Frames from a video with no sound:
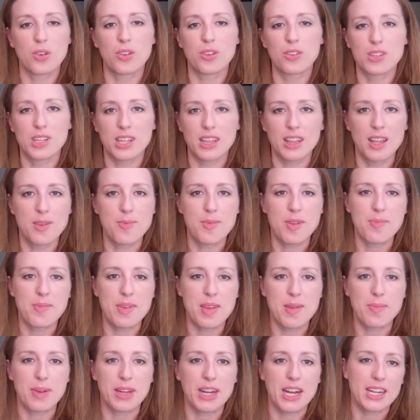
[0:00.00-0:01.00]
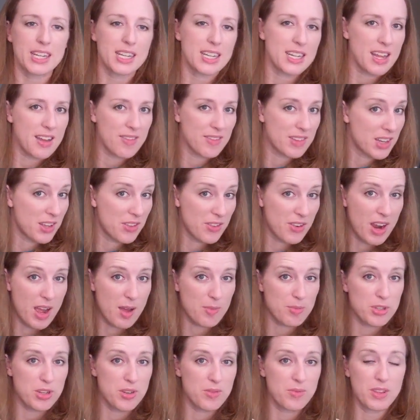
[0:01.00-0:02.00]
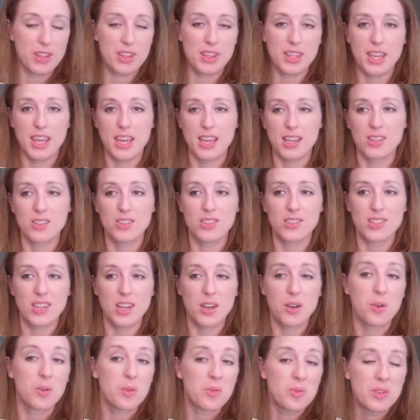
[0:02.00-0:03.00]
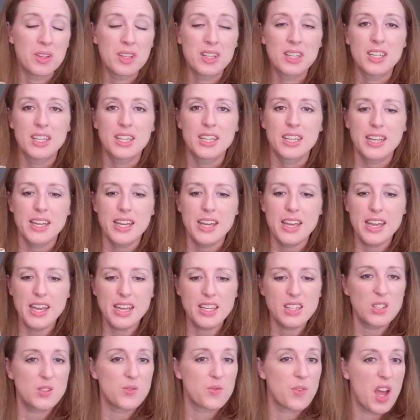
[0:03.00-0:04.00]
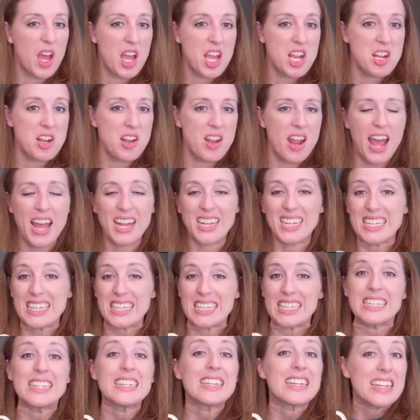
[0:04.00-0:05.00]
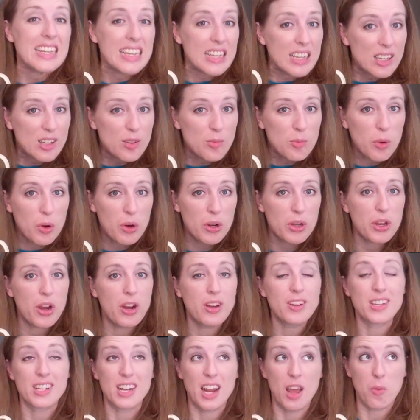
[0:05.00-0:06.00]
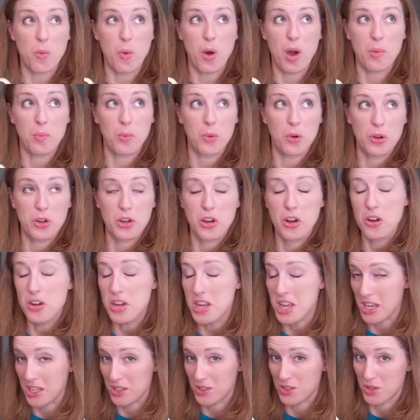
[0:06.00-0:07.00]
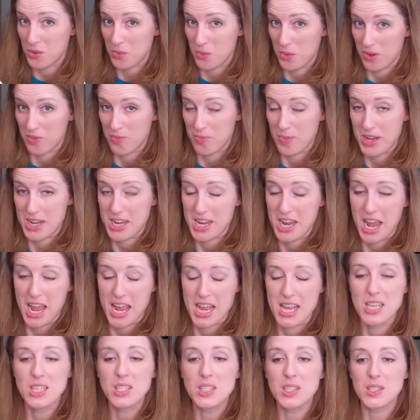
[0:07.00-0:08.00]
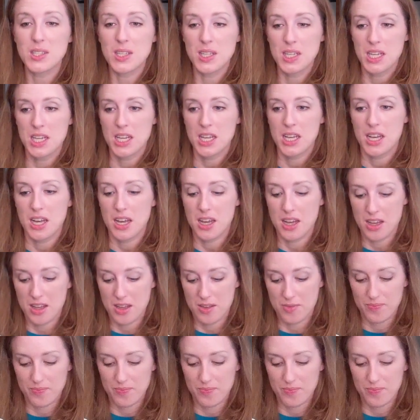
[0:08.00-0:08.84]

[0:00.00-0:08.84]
The stroller did limit me, but I didn't have another option with the kids. So it's fine. I didn't need more yarn. Did I want more yarn? Yes, it would have been nice.